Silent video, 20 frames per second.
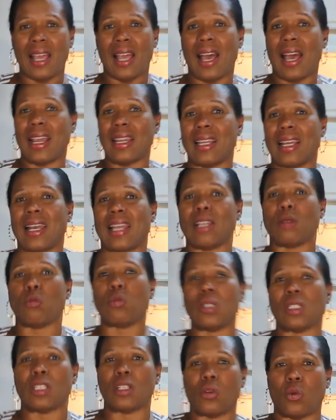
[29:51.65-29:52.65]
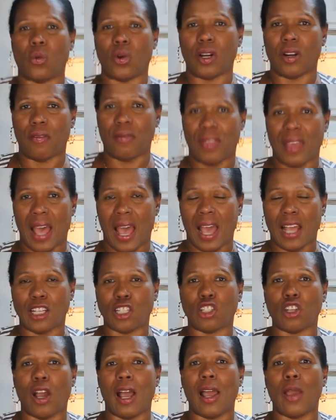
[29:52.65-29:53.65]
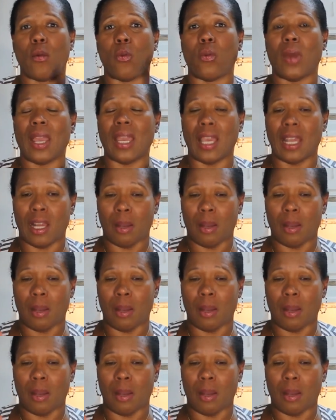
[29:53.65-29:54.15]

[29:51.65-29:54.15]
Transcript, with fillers: And I wasn't aware of that. So I went